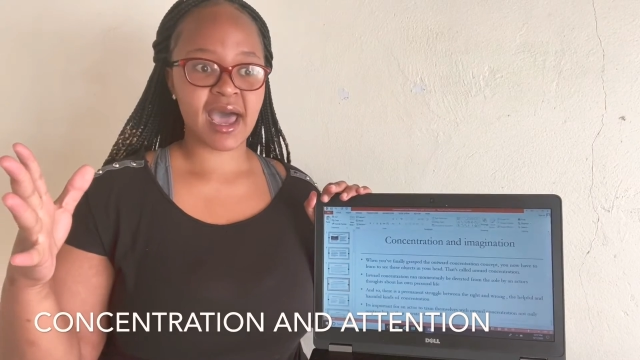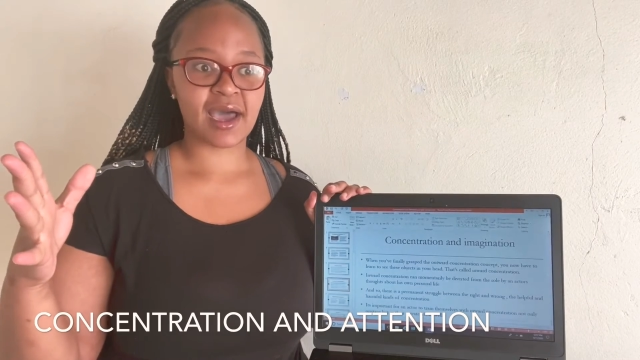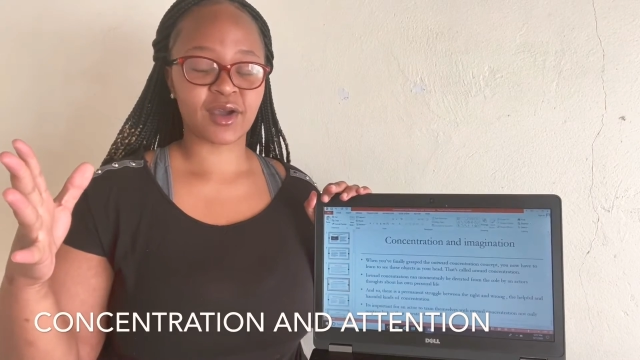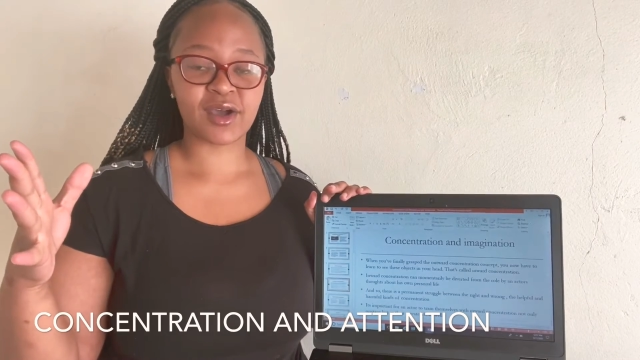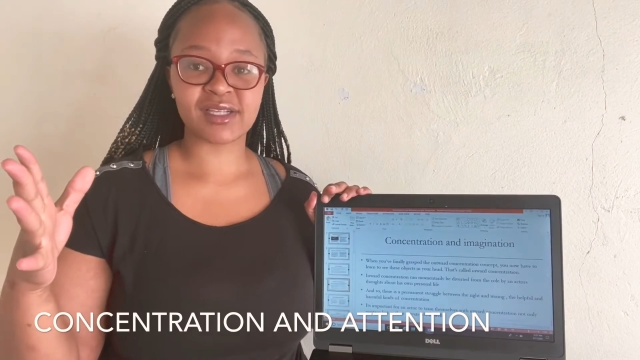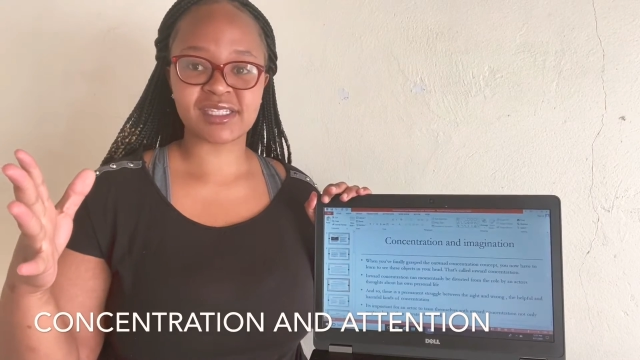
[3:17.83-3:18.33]

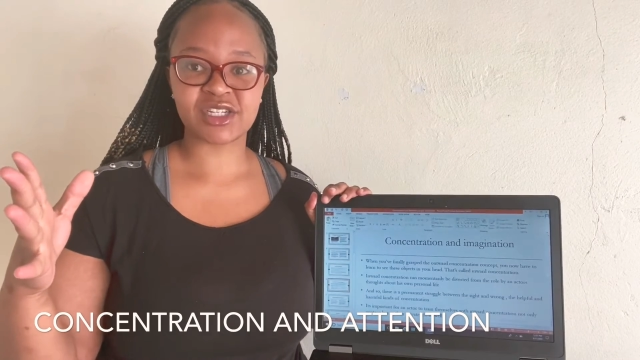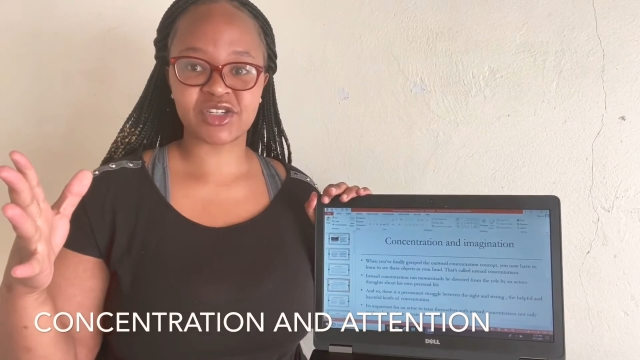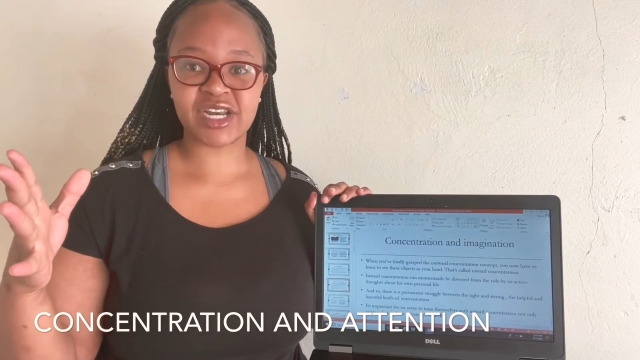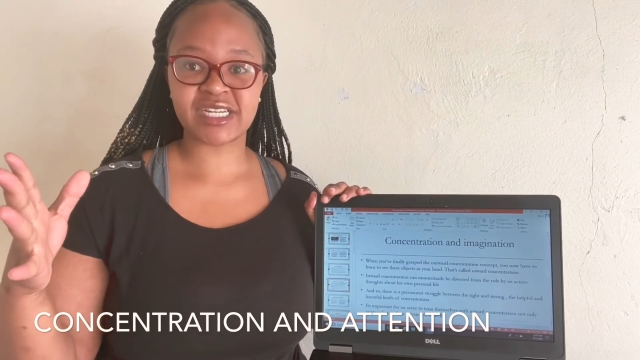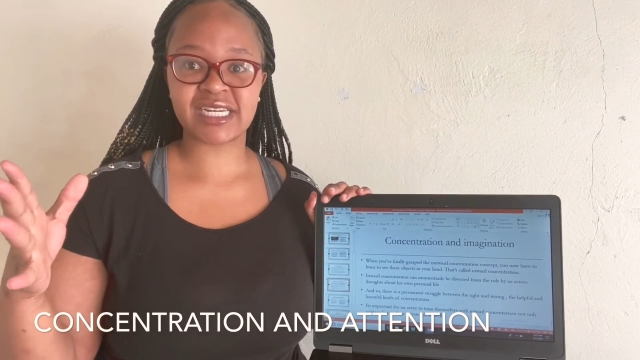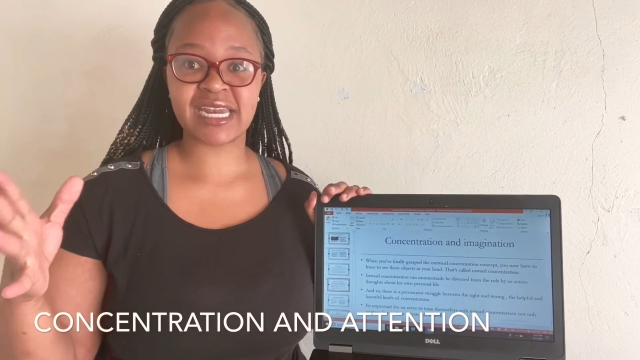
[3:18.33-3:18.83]

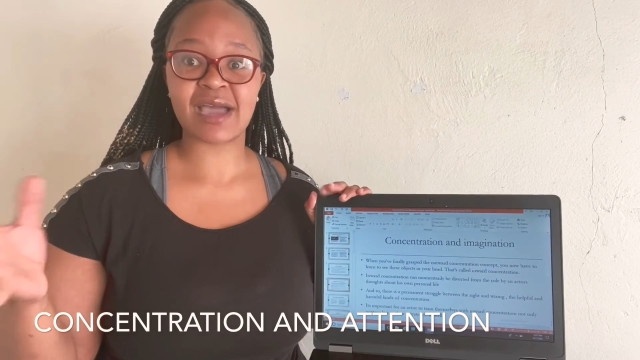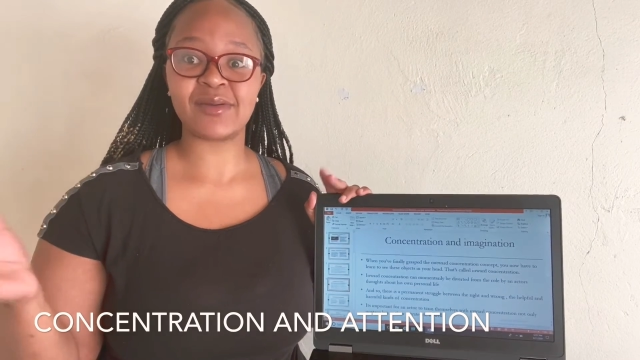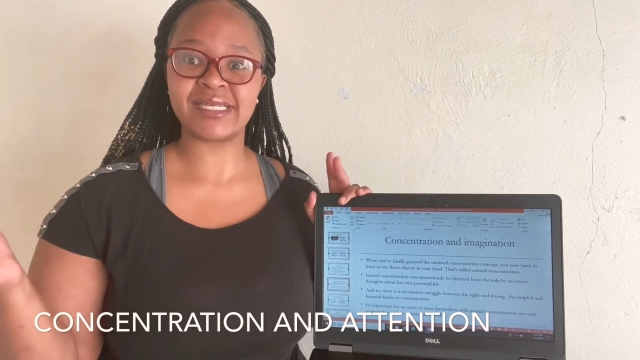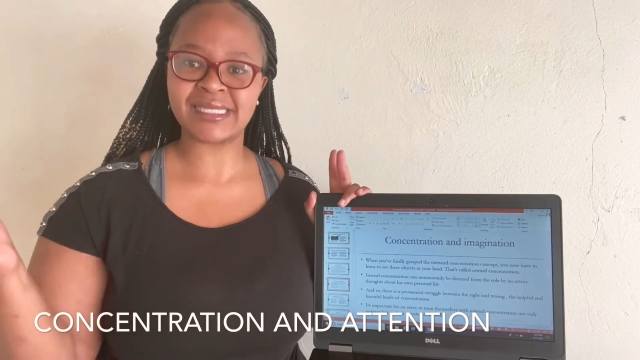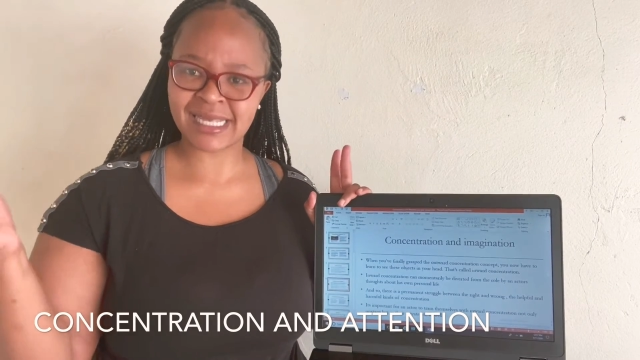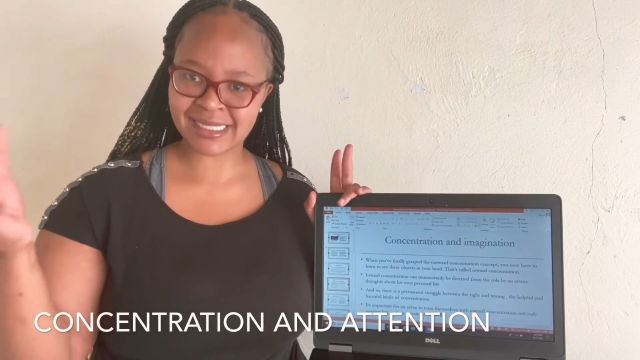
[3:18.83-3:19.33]
concentration, now he
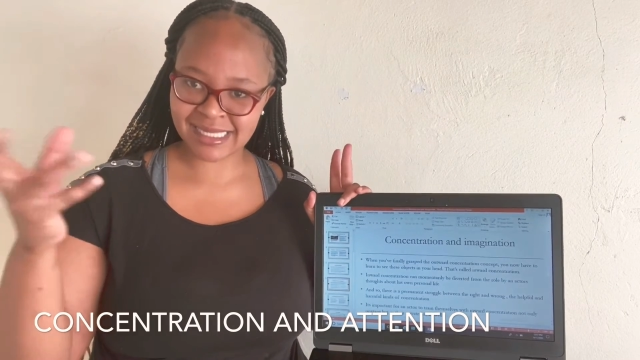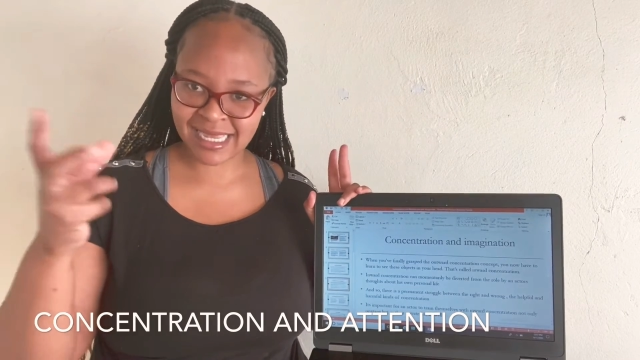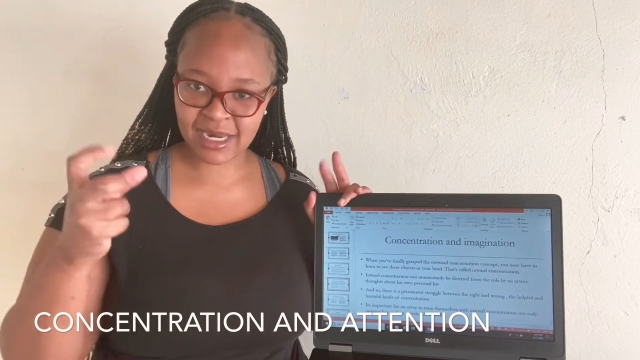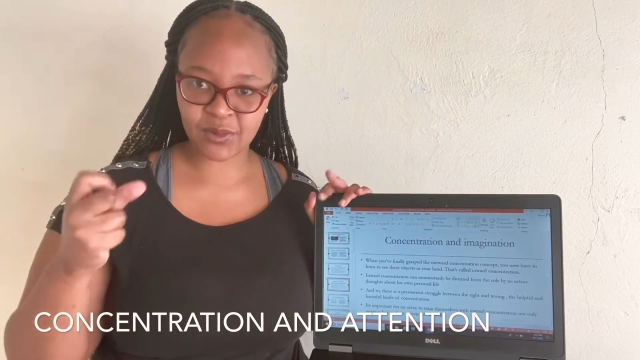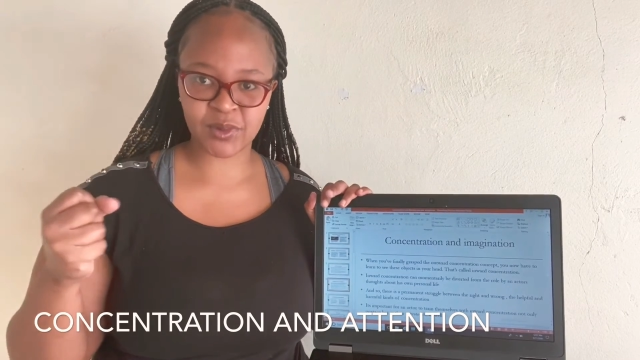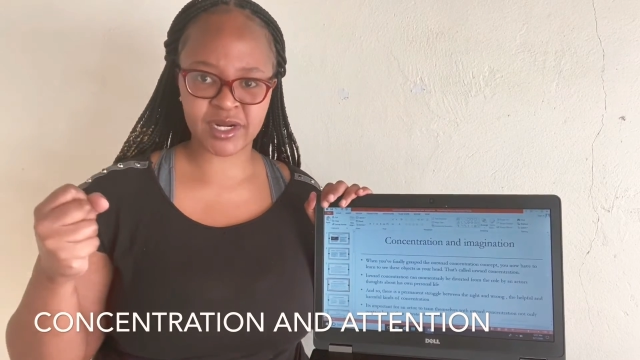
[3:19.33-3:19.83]
says
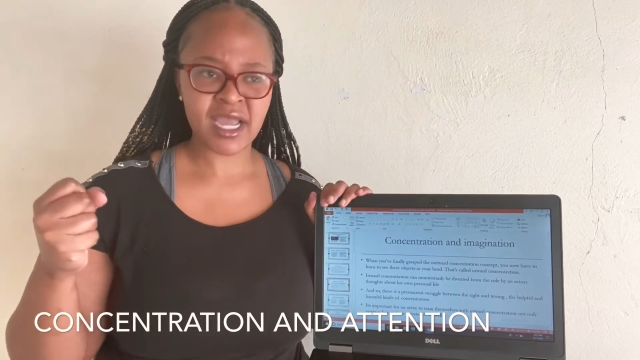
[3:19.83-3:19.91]
inward.